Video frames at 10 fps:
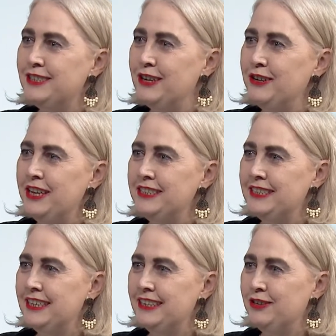So he
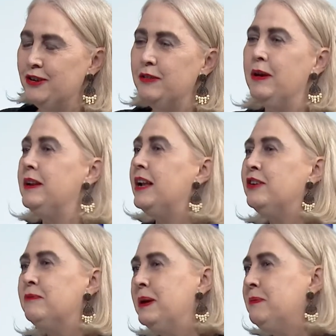said, and a
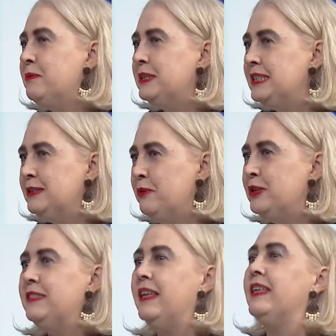lot of people were
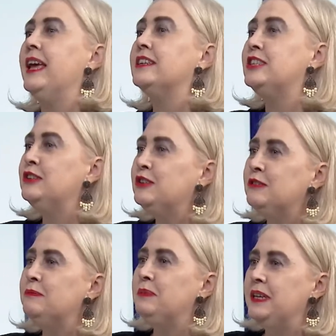disappointed that they actually
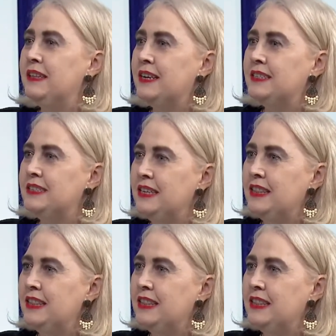couldn't be there to see